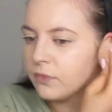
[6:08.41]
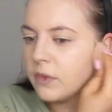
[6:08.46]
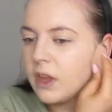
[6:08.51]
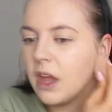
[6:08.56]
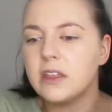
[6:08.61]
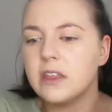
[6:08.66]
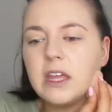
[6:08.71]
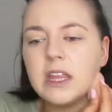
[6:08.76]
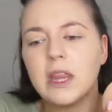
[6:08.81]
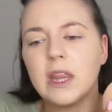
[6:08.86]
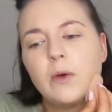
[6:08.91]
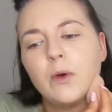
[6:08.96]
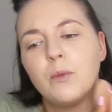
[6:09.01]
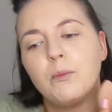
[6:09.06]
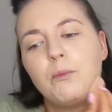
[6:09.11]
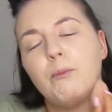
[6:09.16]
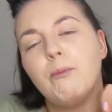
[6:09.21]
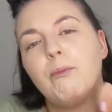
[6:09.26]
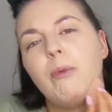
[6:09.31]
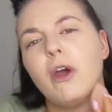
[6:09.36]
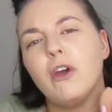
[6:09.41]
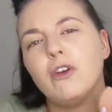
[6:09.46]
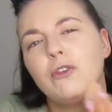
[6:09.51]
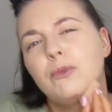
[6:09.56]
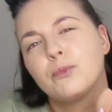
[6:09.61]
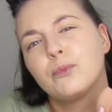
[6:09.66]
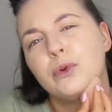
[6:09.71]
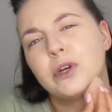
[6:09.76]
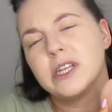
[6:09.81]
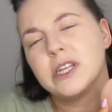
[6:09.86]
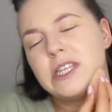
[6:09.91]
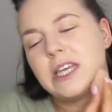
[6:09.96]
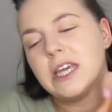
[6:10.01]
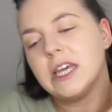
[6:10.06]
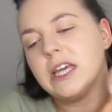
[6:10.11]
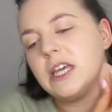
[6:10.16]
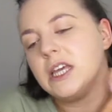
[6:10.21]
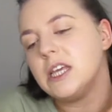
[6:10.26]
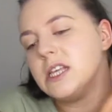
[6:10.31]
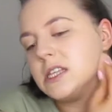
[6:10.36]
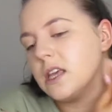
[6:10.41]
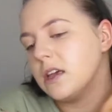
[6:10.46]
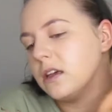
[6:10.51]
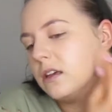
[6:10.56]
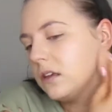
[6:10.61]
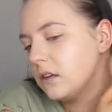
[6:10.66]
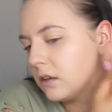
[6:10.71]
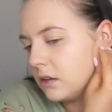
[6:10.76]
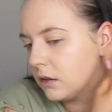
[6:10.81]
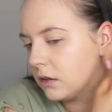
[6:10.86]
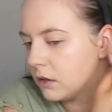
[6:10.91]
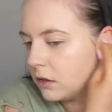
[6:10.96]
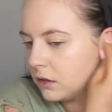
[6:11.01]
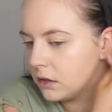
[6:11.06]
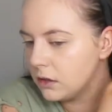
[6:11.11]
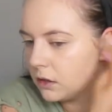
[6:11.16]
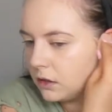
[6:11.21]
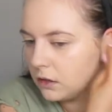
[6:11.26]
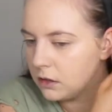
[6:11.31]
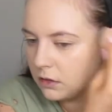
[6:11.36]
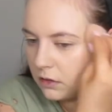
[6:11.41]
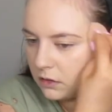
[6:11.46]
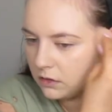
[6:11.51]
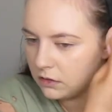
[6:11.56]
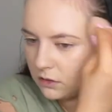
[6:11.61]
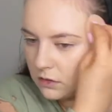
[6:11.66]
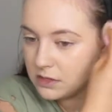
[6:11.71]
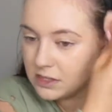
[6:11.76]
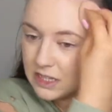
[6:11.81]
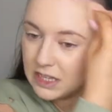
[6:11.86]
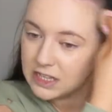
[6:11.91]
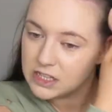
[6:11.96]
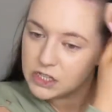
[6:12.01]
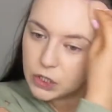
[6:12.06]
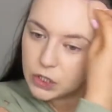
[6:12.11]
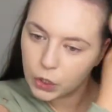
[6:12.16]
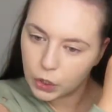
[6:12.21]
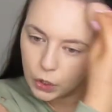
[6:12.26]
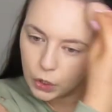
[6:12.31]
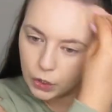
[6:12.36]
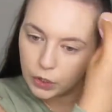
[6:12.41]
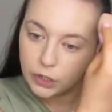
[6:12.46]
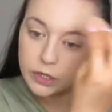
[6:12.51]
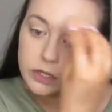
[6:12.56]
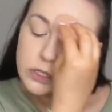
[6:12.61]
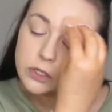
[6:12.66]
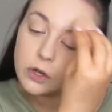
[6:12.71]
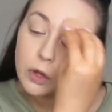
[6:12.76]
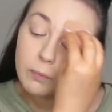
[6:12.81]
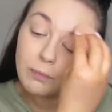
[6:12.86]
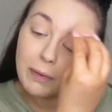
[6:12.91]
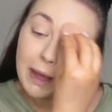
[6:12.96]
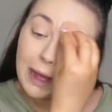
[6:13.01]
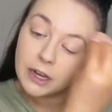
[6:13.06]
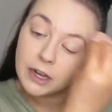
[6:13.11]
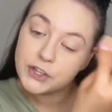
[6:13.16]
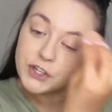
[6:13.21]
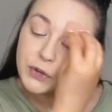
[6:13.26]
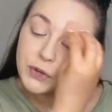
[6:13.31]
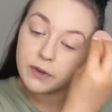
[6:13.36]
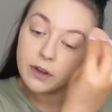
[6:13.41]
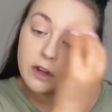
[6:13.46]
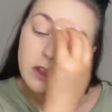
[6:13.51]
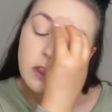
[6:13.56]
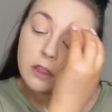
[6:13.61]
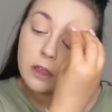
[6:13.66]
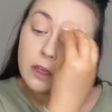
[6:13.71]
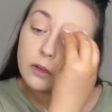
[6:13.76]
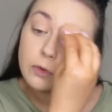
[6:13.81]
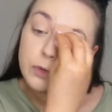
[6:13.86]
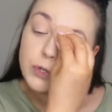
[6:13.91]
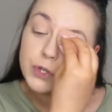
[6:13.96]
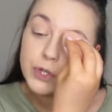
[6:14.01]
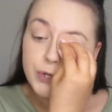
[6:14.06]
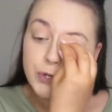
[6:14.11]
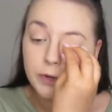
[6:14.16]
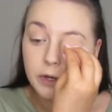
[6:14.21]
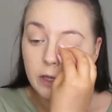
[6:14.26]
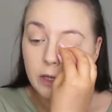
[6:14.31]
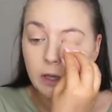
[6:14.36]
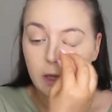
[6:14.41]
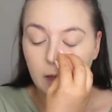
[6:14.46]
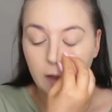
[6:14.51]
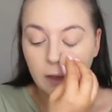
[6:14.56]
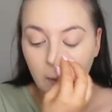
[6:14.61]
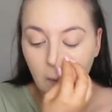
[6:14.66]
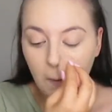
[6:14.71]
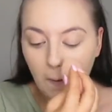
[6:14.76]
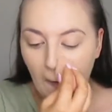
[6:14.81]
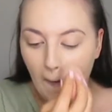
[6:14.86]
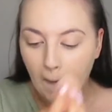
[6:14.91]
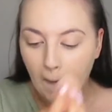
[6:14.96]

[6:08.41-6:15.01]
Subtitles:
I think they were both pretty easy. So that's good. It's not patchy or anything or streaky.